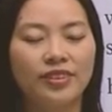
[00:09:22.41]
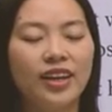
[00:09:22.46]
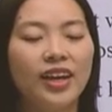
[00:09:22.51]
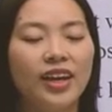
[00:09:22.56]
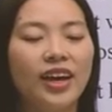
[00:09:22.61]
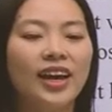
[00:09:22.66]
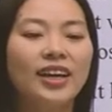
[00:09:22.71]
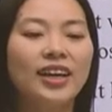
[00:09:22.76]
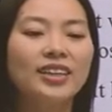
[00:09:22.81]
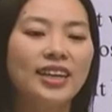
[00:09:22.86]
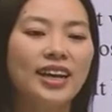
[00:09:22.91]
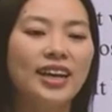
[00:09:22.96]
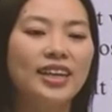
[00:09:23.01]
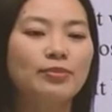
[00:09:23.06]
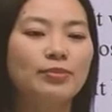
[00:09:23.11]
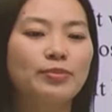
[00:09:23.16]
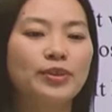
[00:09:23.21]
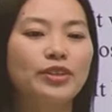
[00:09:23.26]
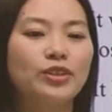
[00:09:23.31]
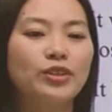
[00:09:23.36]
It has
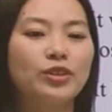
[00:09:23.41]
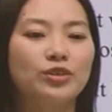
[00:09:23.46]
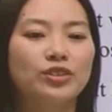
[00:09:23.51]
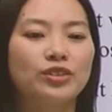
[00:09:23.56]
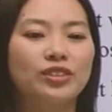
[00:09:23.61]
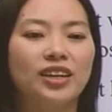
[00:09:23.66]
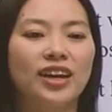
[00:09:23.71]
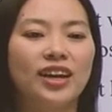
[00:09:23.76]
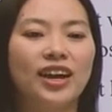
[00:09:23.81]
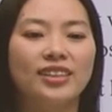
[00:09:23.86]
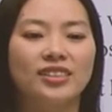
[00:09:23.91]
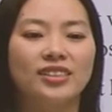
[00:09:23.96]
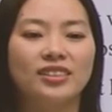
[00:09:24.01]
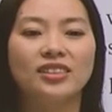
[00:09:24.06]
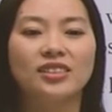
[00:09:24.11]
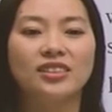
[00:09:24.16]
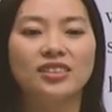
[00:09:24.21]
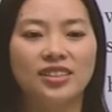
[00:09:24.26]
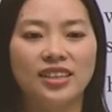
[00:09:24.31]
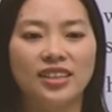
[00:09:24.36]
been used as a
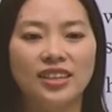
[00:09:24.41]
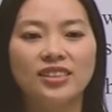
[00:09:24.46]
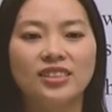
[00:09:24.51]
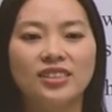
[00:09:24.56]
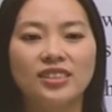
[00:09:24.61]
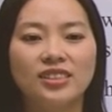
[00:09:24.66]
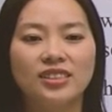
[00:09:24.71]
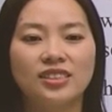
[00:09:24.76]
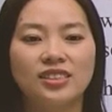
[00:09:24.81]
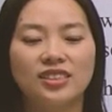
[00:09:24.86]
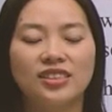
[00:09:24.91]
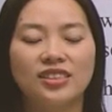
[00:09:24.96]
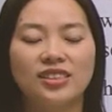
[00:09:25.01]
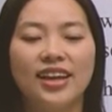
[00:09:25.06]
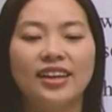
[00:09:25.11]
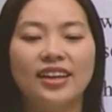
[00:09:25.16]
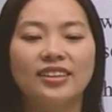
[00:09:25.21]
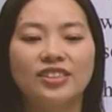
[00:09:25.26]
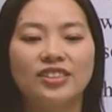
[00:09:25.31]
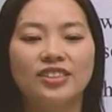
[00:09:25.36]
state
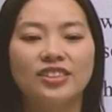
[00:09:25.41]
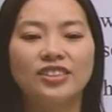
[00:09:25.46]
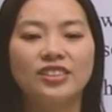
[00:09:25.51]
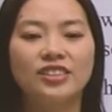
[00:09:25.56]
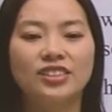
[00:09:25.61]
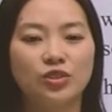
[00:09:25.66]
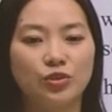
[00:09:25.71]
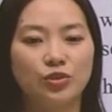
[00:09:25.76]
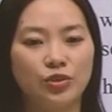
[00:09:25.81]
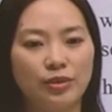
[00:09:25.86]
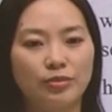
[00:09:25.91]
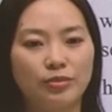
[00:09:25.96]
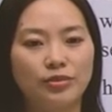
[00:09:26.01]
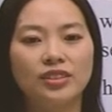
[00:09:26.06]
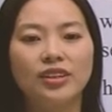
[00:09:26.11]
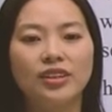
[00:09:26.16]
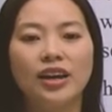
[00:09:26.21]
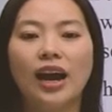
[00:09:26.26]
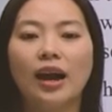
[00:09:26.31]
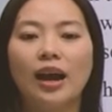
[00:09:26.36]
standard script
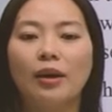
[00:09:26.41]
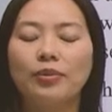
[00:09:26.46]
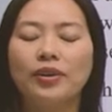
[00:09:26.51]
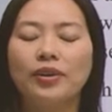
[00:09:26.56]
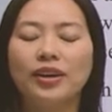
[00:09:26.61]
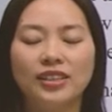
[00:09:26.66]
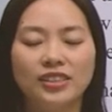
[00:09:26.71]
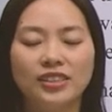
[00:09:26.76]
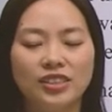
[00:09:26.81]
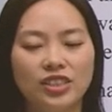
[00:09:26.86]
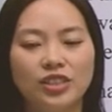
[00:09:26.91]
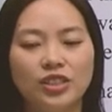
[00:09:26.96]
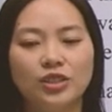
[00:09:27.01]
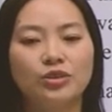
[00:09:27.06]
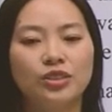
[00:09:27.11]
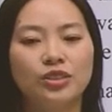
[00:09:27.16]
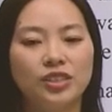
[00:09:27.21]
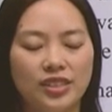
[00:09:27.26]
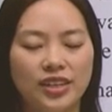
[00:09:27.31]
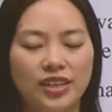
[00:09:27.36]
up until
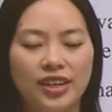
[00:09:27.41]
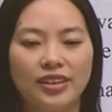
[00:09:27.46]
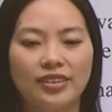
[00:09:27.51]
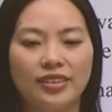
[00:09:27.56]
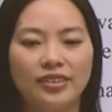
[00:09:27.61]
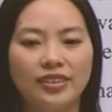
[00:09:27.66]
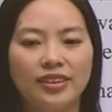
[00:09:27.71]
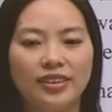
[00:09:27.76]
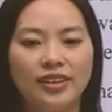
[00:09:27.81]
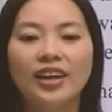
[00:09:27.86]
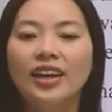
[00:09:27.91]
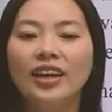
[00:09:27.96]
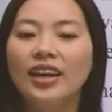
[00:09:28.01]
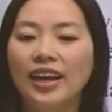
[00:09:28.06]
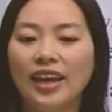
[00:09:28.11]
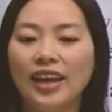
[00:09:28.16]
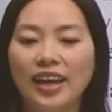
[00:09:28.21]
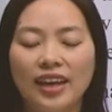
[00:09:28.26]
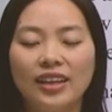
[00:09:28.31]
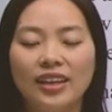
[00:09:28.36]
today,
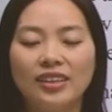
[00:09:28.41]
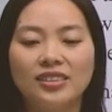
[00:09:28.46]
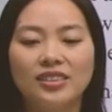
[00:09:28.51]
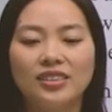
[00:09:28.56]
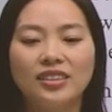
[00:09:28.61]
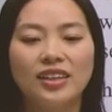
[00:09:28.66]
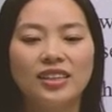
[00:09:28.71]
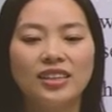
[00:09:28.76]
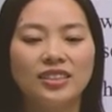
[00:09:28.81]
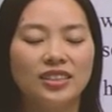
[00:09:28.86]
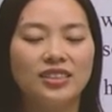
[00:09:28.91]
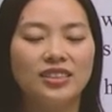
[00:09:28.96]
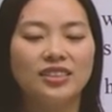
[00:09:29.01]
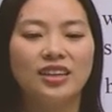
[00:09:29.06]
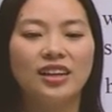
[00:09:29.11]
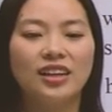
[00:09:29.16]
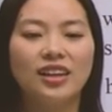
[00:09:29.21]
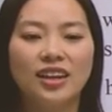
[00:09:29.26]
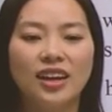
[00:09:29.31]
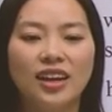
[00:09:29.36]
and it is the
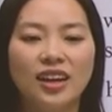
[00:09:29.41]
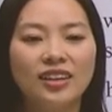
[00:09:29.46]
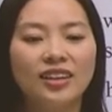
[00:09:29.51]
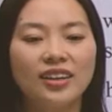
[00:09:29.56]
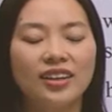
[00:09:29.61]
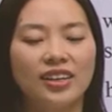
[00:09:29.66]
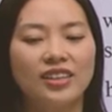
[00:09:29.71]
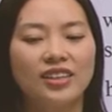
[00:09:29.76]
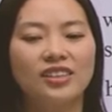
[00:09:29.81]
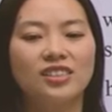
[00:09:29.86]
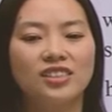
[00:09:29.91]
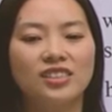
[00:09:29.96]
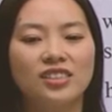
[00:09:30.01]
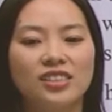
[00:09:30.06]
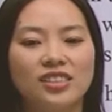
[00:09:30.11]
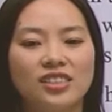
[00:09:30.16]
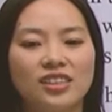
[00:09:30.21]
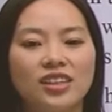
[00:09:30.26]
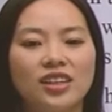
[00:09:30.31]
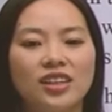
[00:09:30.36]
longest
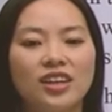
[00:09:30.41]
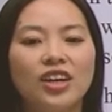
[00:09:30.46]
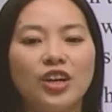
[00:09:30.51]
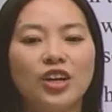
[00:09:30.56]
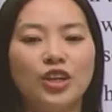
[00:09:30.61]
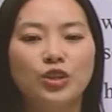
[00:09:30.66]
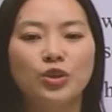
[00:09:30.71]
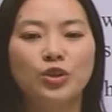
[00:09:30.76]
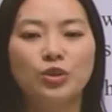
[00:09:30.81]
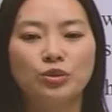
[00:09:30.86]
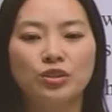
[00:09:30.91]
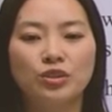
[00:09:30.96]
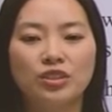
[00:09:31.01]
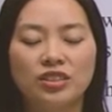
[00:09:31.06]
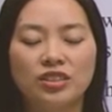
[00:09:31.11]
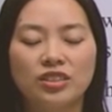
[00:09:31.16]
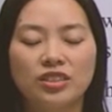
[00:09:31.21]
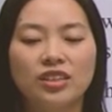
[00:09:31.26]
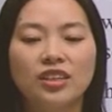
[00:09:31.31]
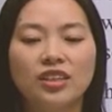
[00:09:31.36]
used
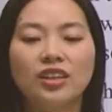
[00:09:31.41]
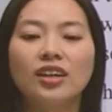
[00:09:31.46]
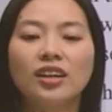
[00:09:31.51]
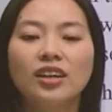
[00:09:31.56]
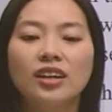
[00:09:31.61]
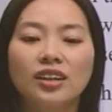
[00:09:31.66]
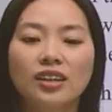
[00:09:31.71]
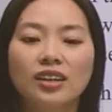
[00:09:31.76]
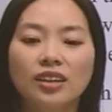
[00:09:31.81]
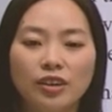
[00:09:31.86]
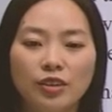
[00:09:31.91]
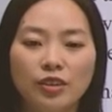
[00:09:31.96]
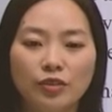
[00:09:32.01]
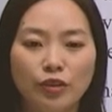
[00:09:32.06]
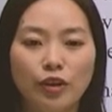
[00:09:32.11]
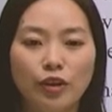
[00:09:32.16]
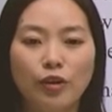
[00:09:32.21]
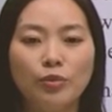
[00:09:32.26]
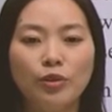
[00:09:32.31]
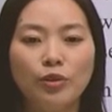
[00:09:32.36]

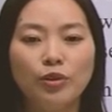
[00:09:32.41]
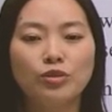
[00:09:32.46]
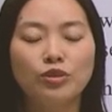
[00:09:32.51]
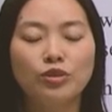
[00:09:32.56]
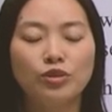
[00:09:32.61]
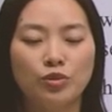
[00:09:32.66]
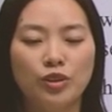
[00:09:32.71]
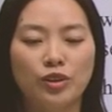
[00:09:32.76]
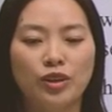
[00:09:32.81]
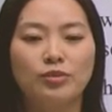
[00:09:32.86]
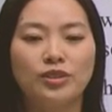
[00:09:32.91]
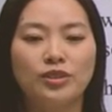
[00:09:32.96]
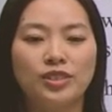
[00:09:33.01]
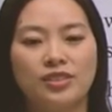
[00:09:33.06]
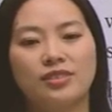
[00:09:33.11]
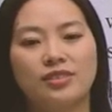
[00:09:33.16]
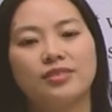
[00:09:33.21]
formal script.